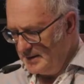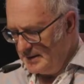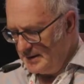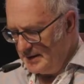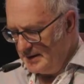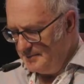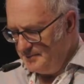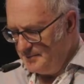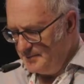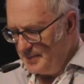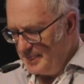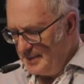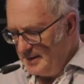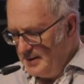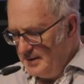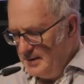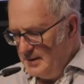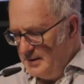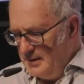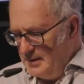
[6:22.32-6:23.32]
Paul
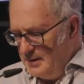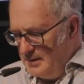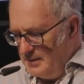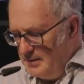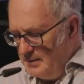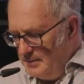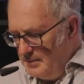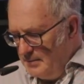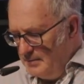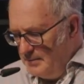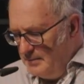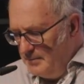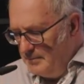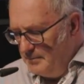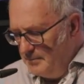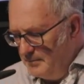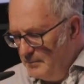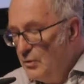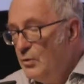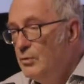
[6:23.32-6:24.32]

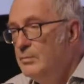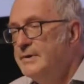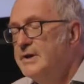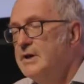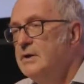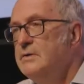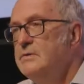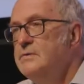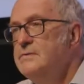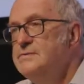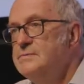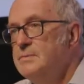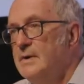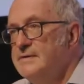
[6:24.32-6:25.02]
Bocuse